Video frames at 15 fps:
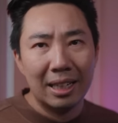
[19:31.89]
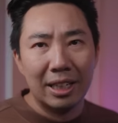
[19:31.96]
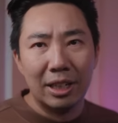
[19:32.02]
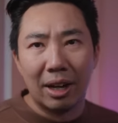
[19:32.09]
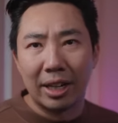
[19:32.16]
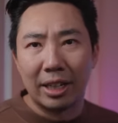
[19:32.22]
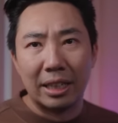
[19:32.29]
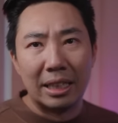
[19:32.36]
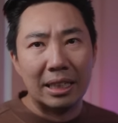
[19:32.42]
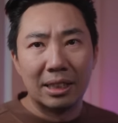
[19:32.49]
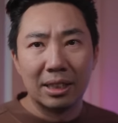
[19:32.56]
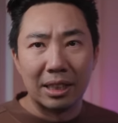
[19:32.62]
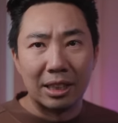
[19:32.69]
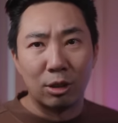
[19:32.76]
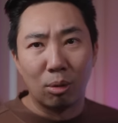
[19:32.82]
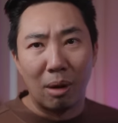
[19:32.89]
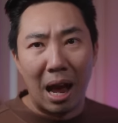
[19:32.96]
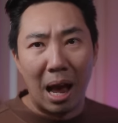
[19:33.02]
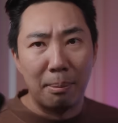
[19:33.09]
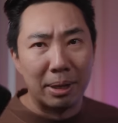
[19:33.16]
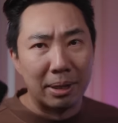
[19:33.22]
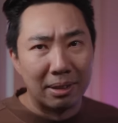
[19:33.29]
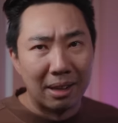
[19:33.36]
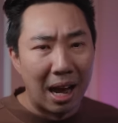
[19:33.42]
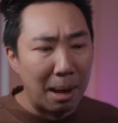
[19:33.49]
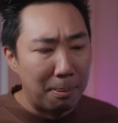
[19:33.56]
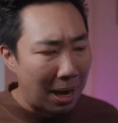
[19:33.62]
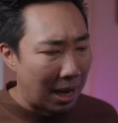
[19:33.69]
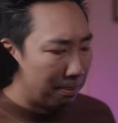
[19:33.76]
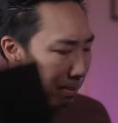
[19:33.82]
You know, I can easily grab an
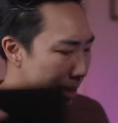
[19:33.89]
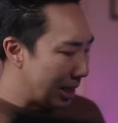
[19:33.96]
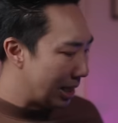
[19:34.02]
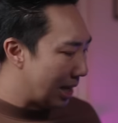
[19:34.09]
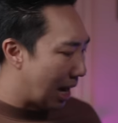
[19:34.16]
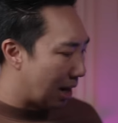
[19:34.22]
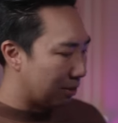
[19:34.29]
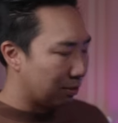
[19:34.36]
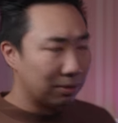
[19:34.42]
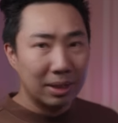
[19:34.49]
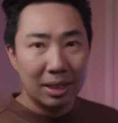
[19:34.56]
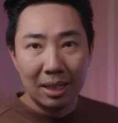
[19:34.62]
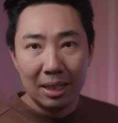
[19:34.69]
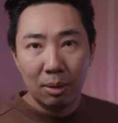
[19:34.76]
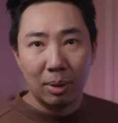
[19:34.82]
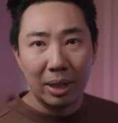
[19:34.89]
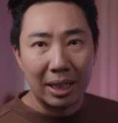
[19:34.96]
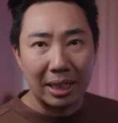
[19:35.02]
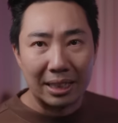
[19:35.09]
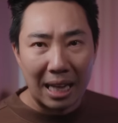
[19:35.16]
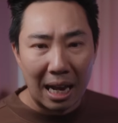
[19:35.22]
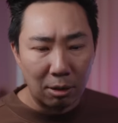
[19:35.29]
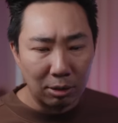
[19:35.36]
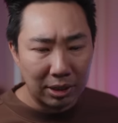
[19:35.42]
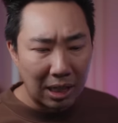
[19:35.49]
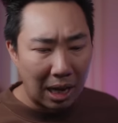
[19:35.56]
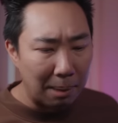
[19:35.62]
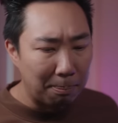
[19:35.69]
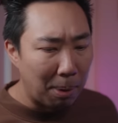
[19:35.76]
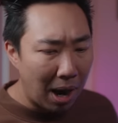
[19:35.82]
iPad mini out of one of these
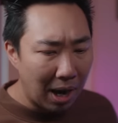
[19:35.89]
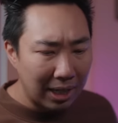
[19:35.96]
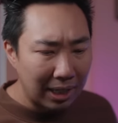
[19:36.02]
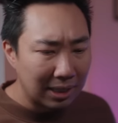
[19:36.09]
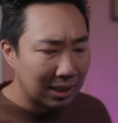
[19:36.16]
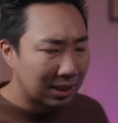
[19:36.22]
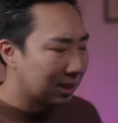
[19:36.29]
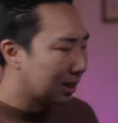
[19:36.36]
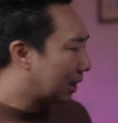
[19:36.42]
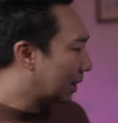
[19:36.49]
outside pockets.